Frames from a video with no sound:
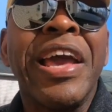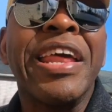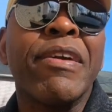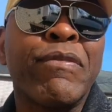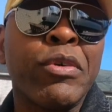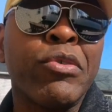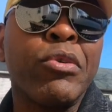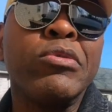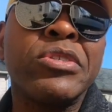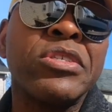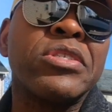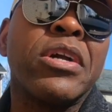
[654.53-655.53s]
And if you use
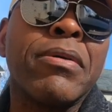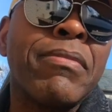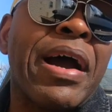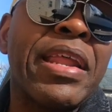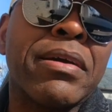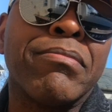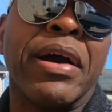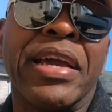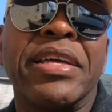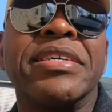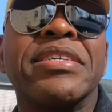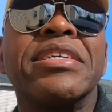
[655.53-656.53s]
the Saramonic
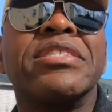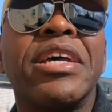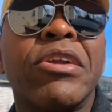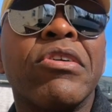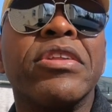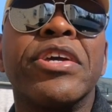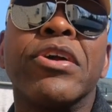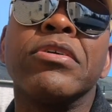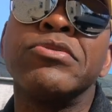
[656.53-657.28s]
mic, as I said earlier,